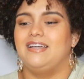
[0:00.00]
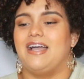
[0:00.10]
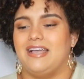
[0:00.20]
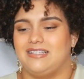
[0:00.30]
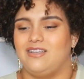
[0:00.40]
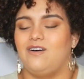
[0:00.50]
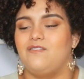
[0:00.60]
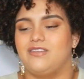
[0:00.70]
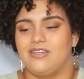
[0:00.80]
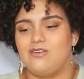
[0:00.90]
okay, so
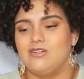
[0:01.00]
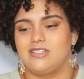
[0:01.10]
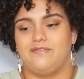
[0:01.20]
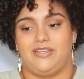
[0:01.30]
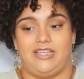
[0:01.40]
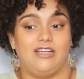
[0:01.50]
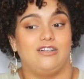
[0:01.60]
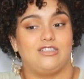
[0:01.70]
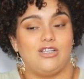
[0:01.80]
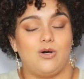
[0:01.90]
over the course of a year
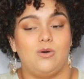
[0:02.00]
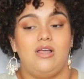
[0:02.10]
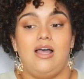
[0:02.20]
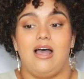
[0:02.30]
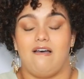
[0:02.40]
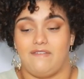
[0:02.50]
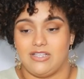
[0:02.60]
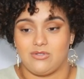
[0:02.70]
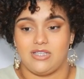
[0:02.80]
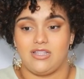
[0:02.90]
or so,
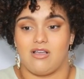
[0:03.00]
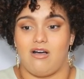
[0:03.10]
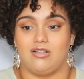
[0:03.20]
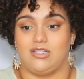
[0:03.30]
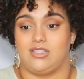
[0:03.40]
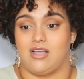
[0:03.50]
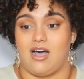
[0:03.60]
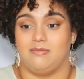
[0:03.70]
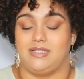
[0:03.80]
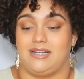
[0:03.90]
eventually the call
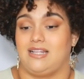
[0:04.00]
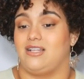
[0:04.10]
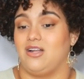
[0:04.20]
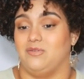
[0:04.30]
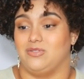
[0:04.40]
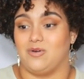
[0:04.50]
stopped and I thought it was